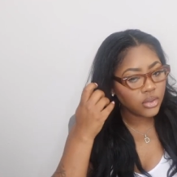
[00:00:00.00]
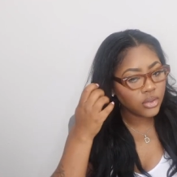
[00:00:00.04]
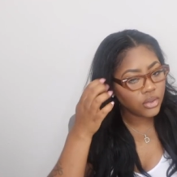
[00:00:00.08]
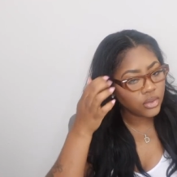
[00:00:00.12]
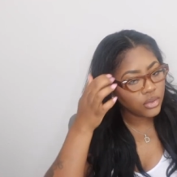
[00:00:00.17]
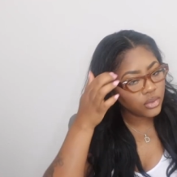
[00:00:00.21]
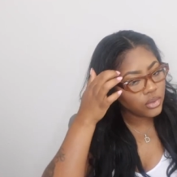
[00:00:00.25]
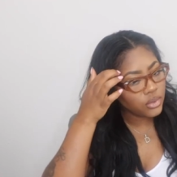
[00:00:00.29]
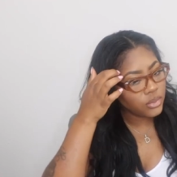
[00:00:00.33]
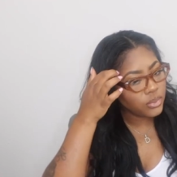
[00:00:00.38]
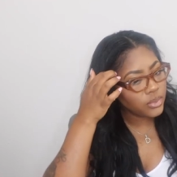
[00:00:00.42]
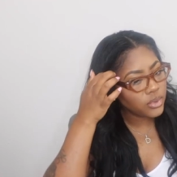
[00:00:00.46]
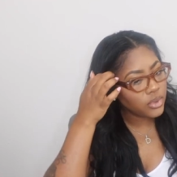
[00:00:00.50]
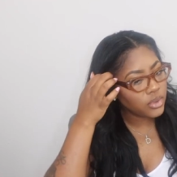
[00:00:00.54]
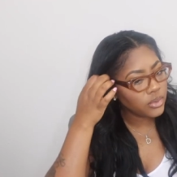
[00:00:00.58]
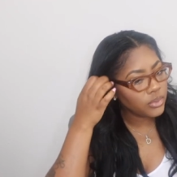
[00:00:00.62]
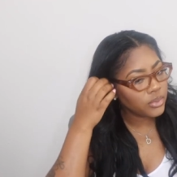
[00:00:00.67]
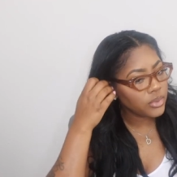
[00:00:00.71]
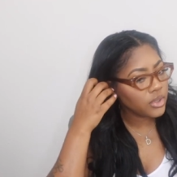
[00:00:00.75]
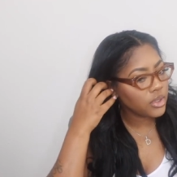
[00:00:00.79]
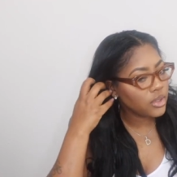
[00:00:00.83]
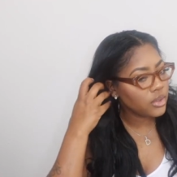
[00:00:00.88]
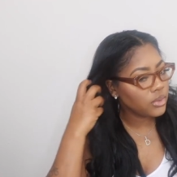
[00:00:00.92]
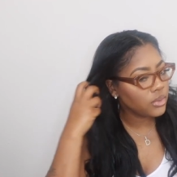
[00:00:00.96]
super
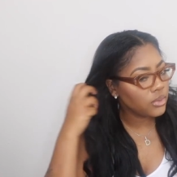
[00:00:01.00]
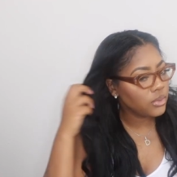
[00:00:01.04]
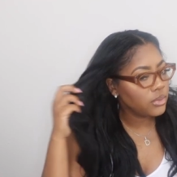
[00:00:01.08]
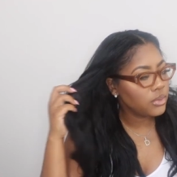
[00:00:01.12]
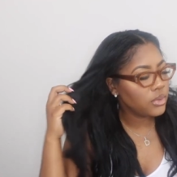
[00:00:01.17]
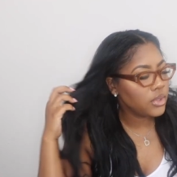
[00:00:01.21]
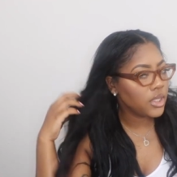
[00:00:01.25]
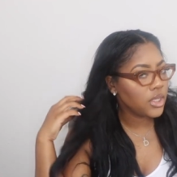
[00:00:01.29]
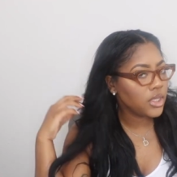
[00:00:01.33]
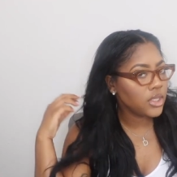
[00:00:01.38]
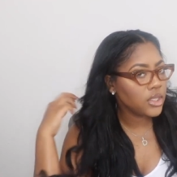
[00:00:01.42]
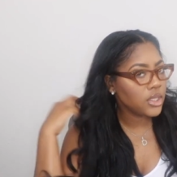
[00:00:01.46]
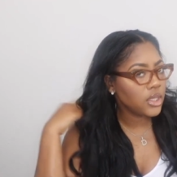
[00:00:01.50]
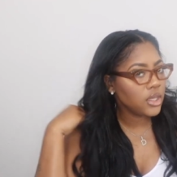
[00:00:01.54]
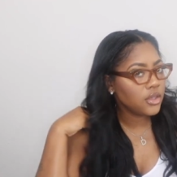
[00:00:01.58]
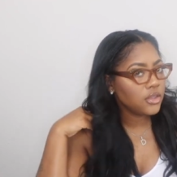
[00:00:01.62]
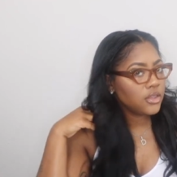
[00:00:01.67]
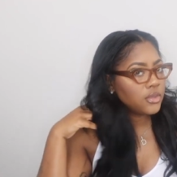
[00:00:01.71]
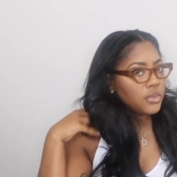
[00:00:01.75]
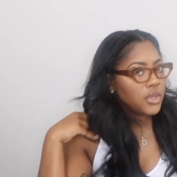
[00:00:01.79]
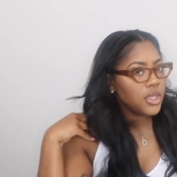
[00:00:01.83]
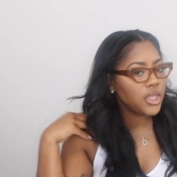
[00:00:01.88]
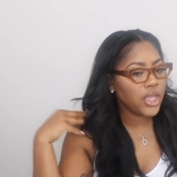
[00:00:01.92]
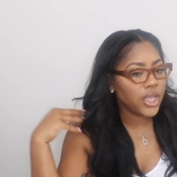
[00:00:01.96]
duper cute. This
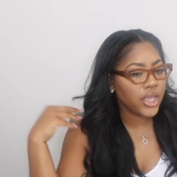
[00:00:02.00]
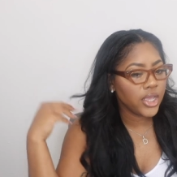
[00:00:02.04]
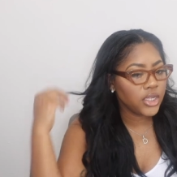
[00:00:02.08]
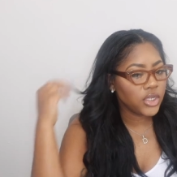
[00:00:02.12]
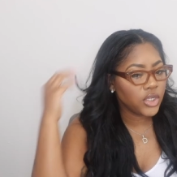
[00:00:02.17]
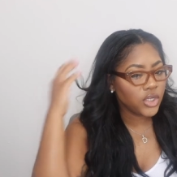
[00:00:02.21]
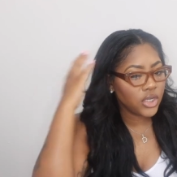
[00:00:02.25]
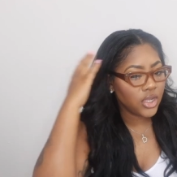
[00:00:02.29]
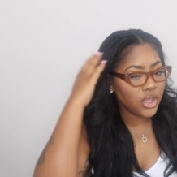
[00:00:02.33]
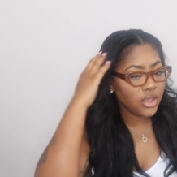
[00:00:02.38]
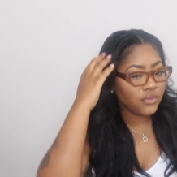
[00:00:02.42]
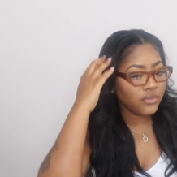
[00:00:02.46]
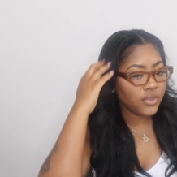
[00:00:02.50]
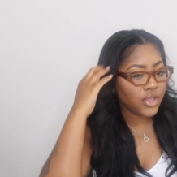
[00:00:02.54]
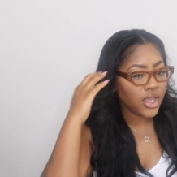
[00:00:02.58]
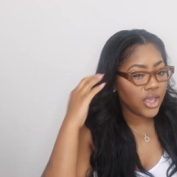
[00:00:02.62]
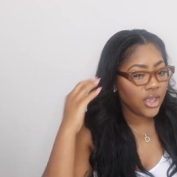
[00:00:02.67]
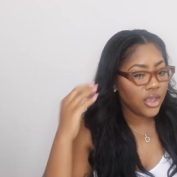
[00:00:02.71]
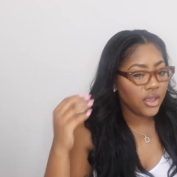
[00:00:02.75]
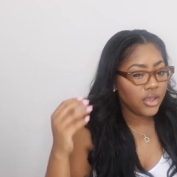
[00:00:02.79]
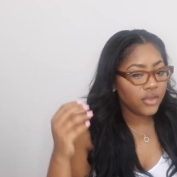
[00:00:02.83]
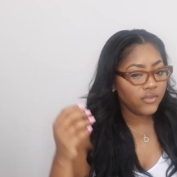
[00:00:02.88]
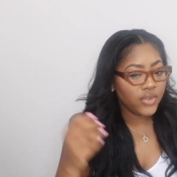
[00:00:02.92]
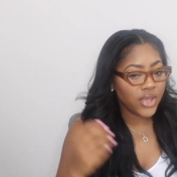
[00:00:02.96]
gives me like jet
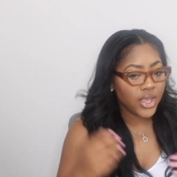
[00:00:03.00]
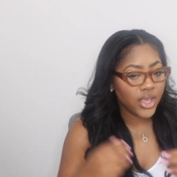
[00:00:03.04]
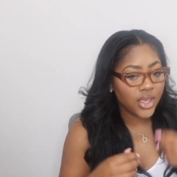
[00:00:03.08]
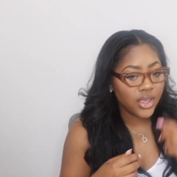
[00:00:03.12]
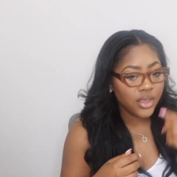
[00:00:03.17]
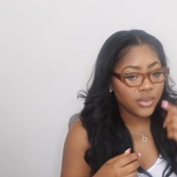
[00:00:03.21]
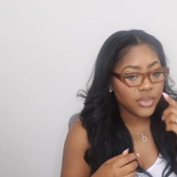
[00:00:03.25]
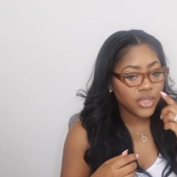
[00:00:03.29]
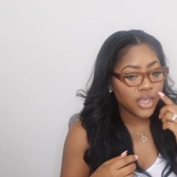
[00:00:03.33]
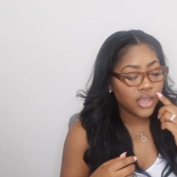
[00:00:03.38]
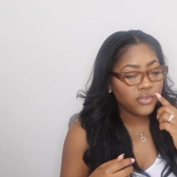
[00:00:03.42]
vibes.